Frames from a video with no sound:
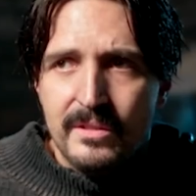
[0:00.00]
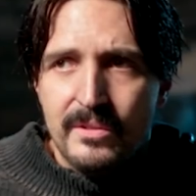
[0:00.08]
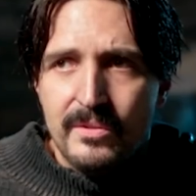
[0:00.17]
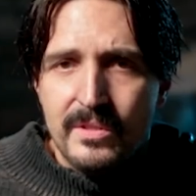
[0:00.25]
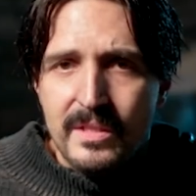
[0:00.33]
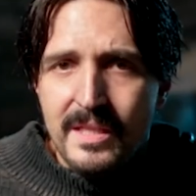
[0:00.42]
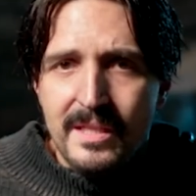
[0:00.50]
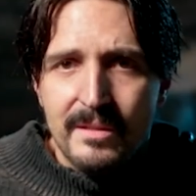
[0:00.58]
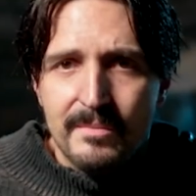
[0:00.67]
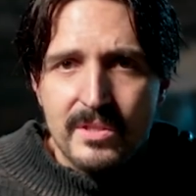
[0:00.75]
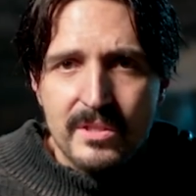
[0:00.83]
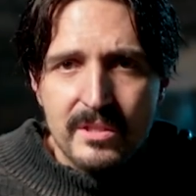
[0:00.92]
to see
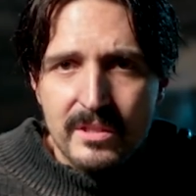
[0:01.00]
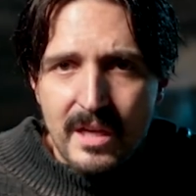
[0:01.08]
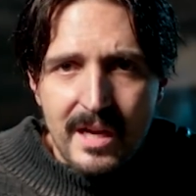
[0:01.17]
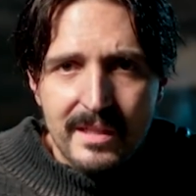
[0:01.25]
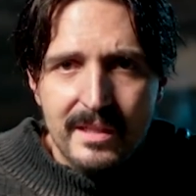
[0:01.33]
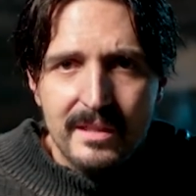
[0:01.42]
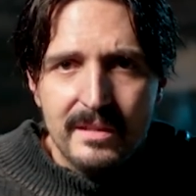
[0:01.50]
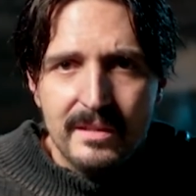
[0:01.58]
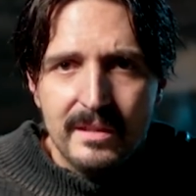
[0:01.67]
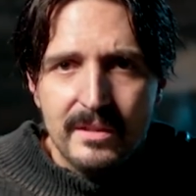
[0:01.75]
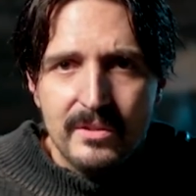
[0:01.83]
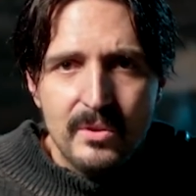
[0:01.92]
him stalking
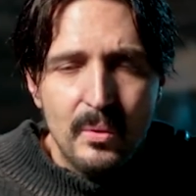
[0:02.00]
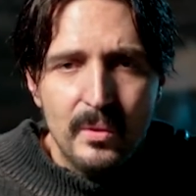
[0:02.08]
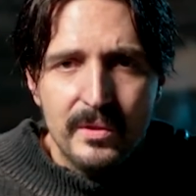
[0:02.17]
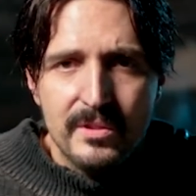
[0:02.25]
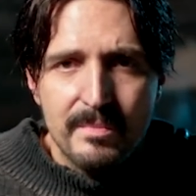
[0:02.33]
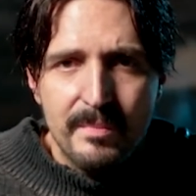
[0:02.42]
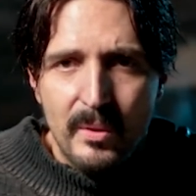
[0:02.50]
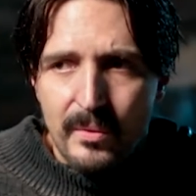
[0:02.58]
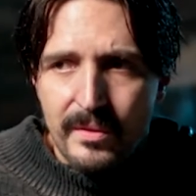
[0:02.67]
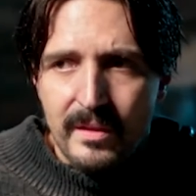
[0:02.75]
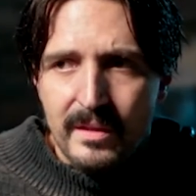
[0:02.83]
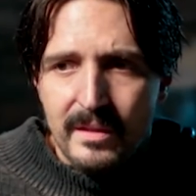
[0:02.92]
towards
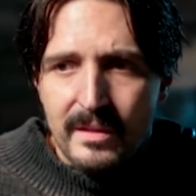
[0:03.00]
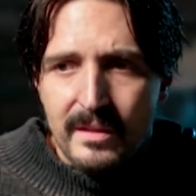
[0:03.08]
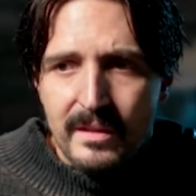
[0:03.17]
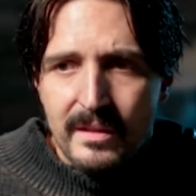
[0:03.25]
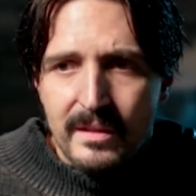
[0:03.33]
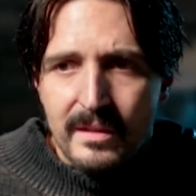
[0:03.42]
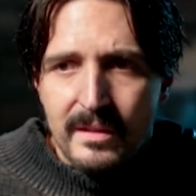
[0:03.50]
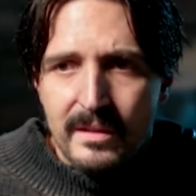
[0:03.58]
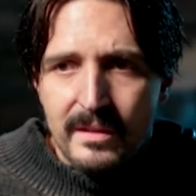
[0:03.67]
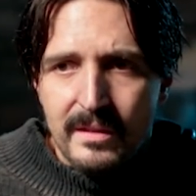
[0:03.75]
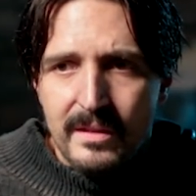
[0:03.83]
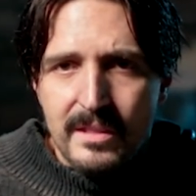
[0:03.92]
both
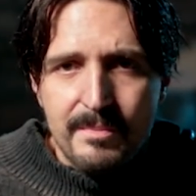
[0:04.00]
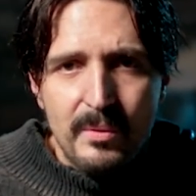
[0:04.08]
these